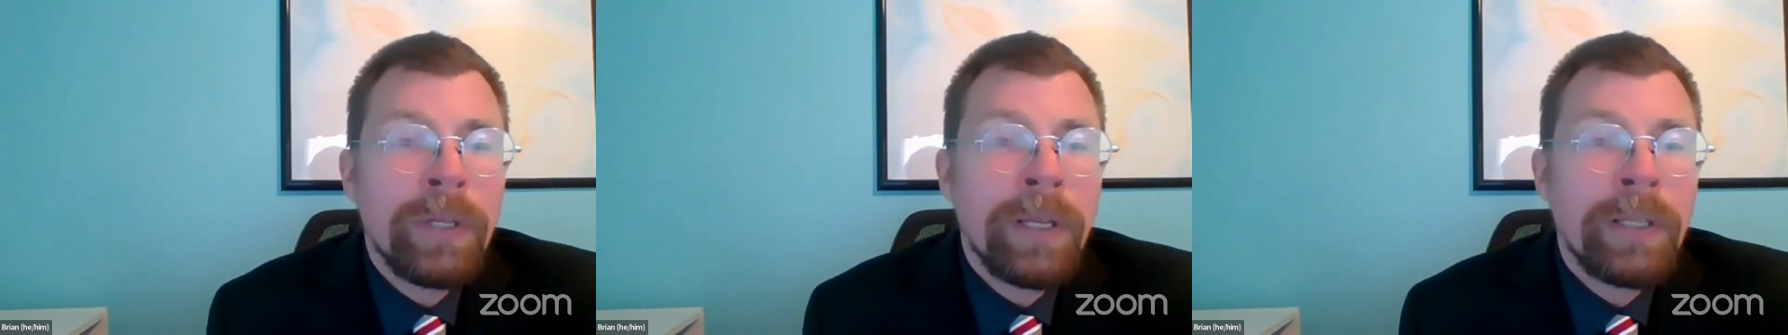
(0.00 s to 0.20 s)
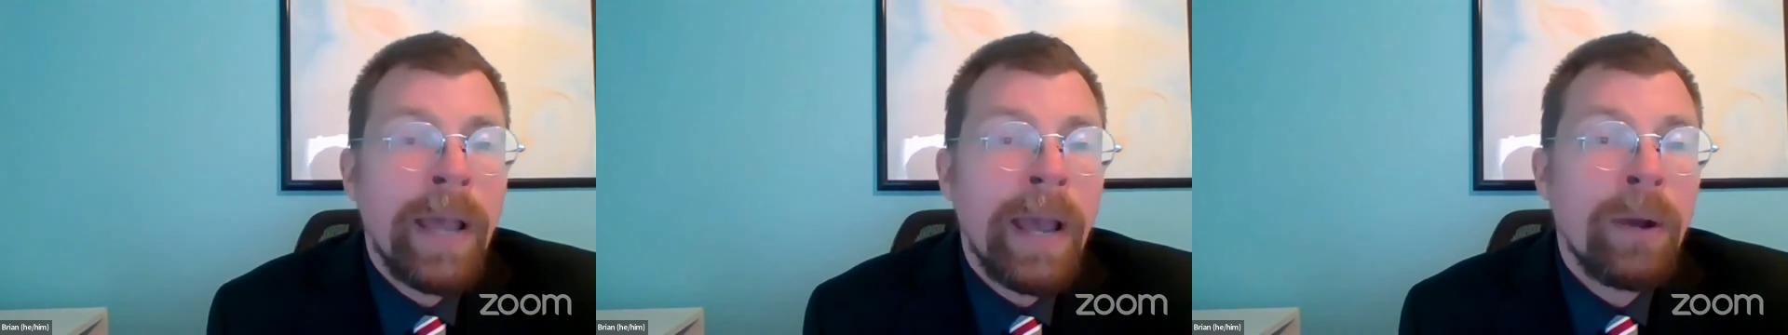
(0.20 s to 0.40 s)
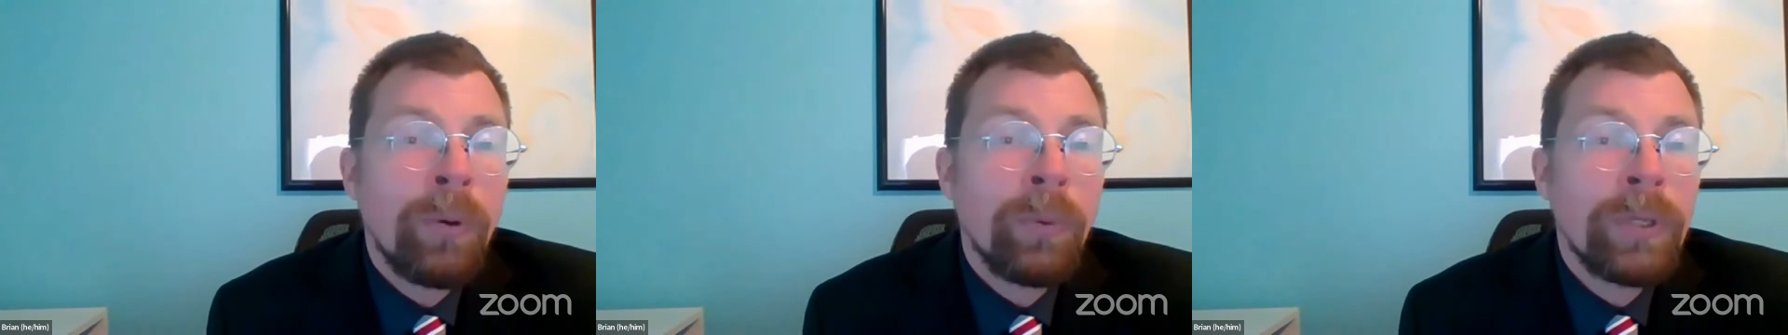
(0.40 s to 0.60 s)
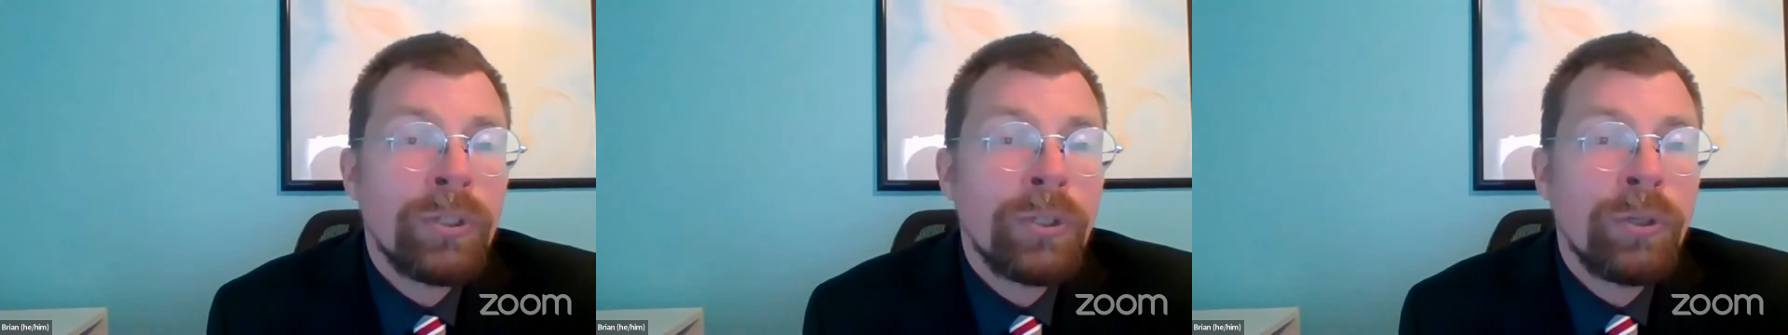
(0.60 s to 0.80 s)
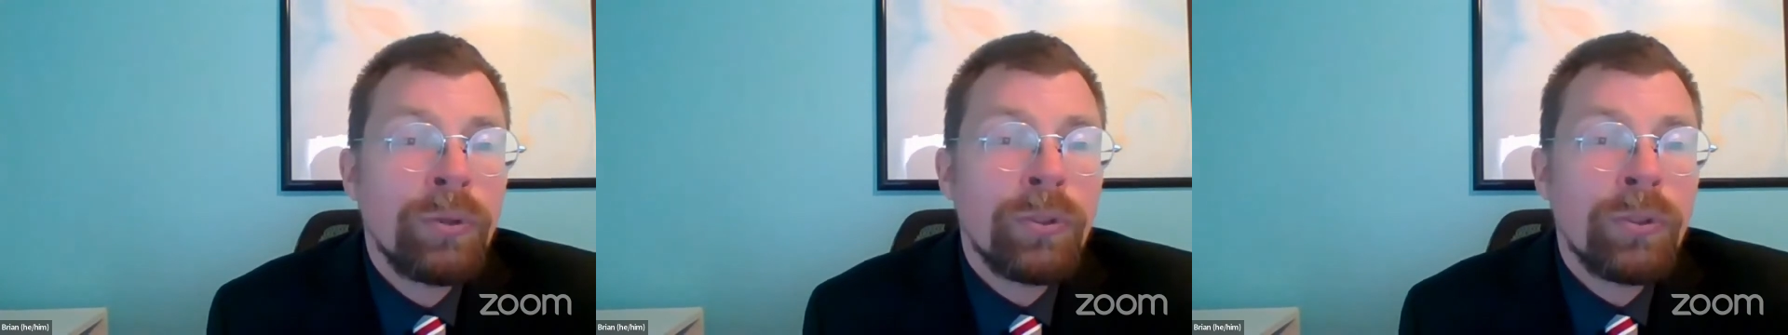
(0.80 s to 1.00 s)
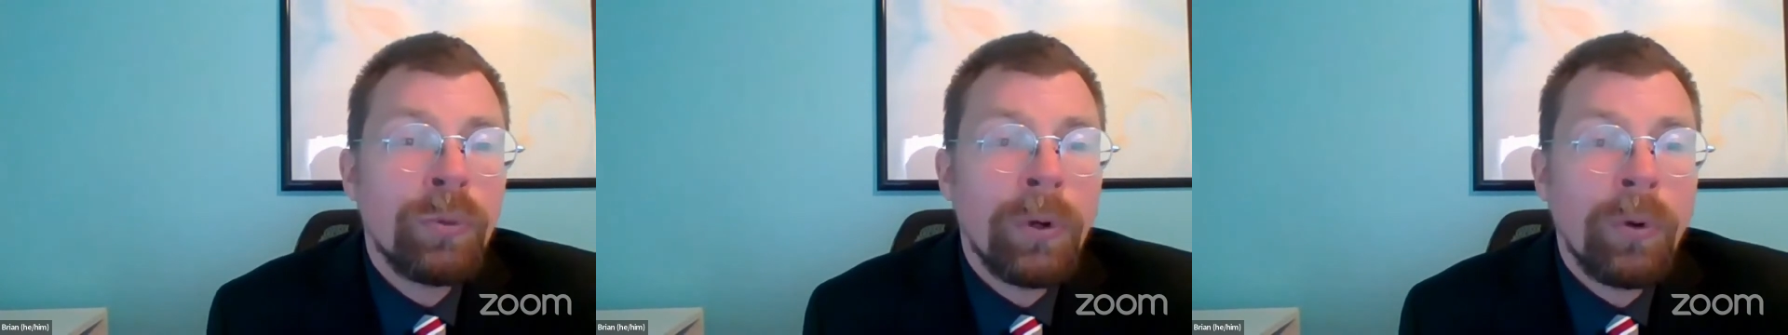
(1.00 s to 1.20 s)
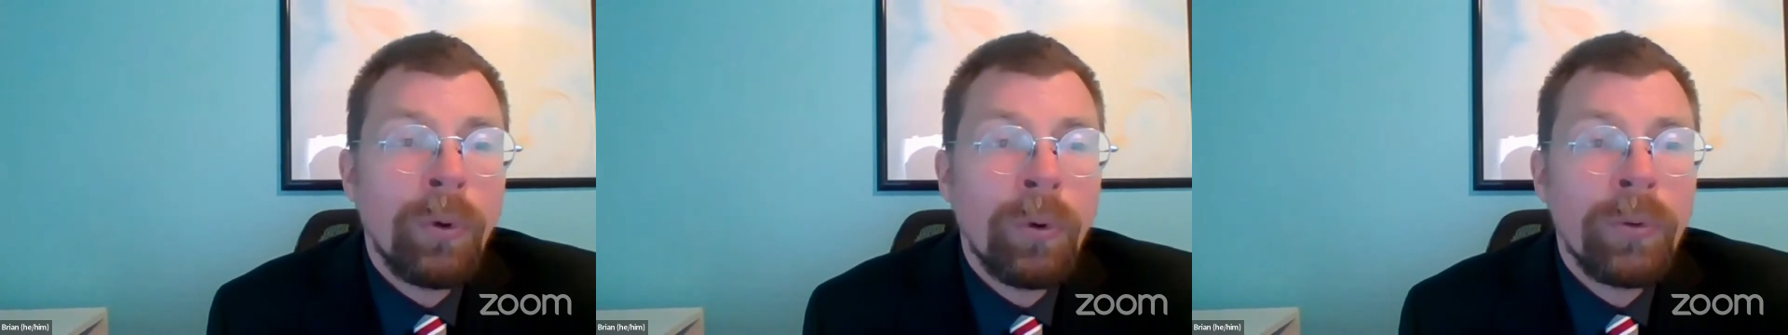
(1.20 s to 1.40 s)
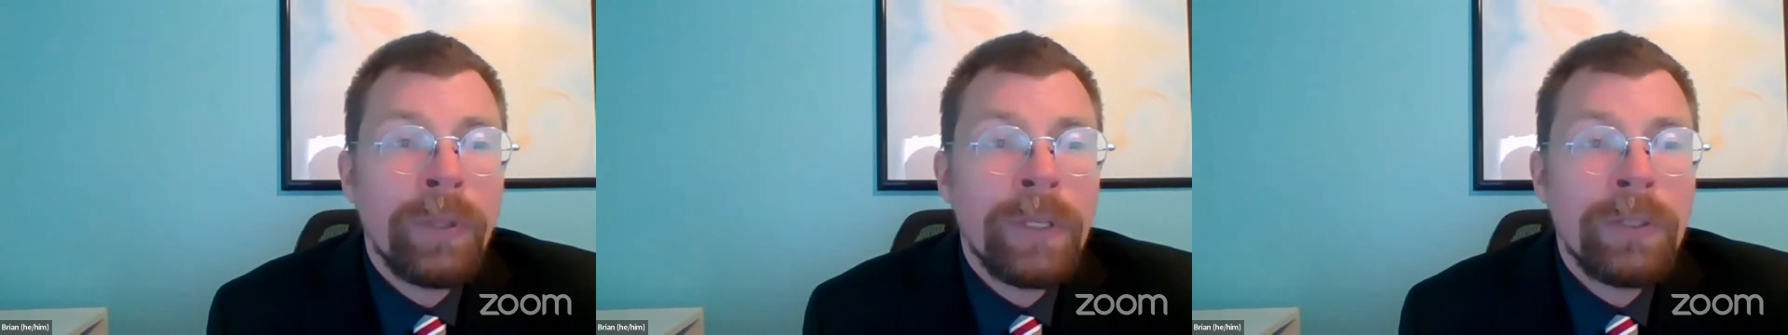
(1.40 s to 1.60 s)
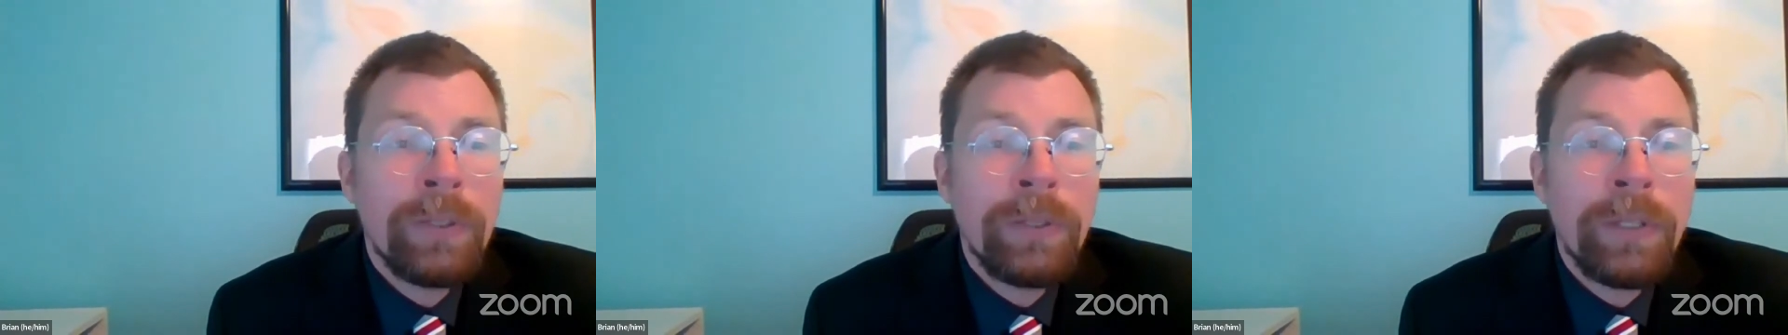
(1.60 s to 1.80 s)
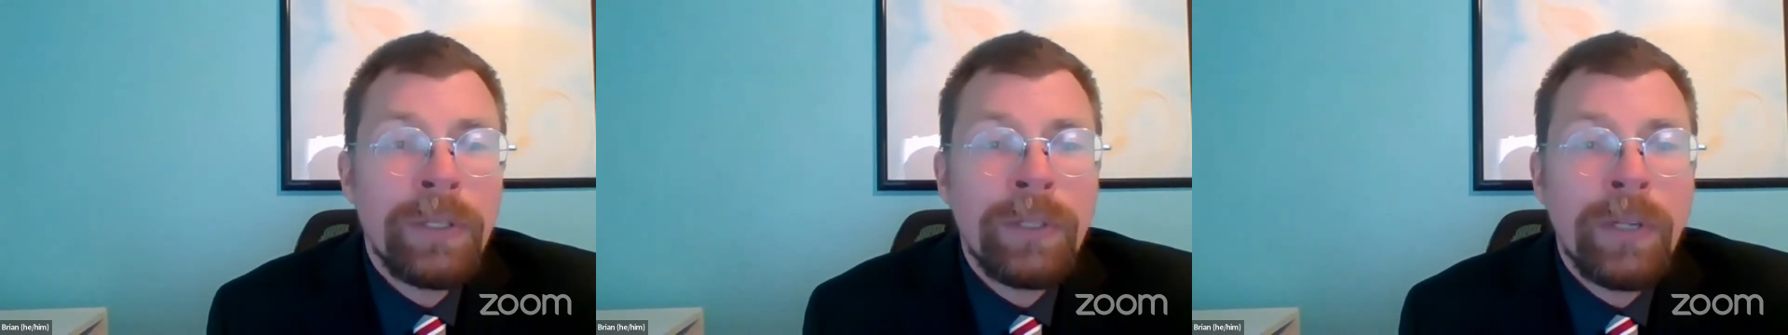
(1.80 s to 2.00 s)
it's how we choose to record
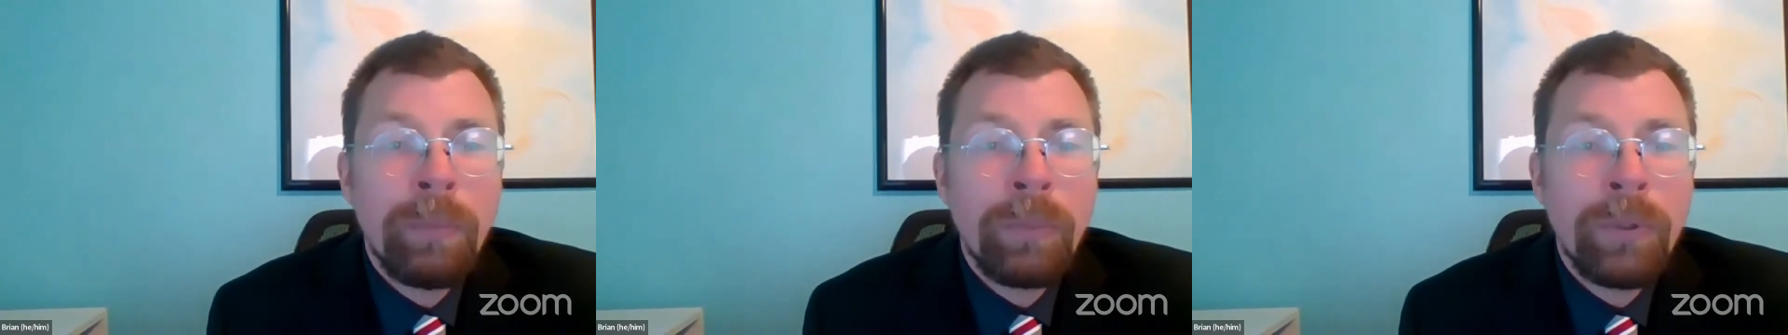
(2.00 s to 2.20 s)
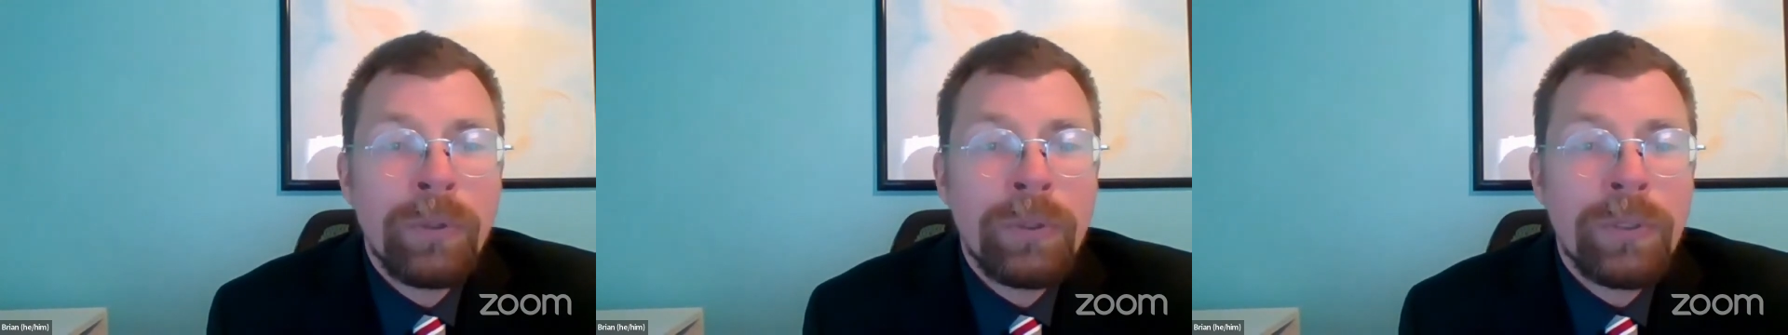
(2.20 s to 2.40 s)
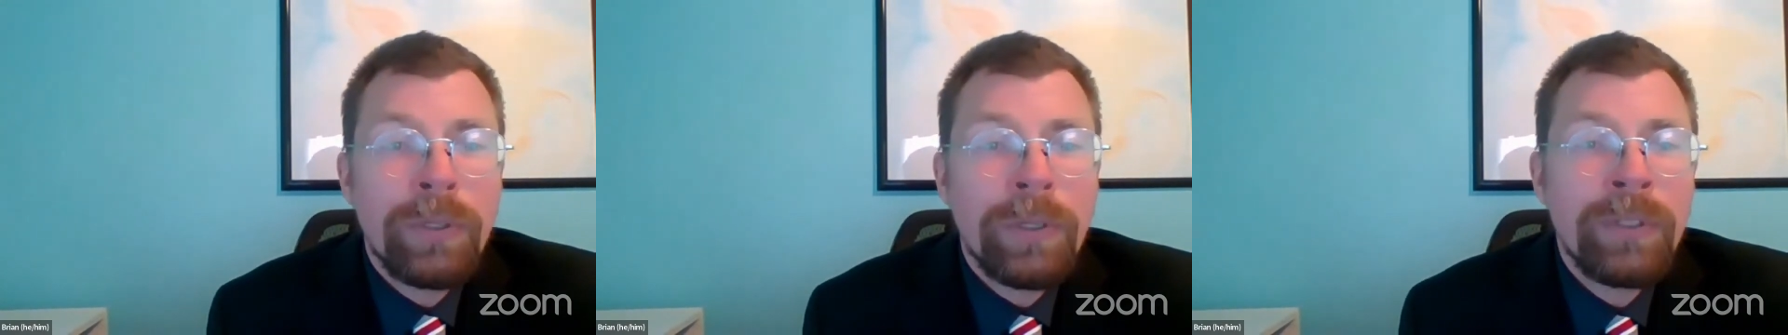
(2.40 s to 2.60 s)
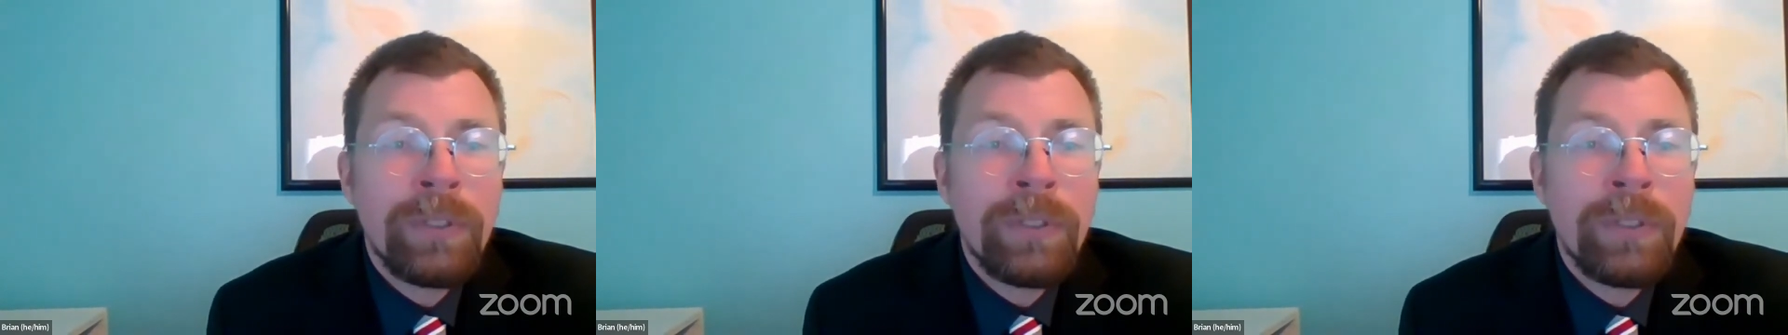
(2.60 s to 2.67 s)
these numbers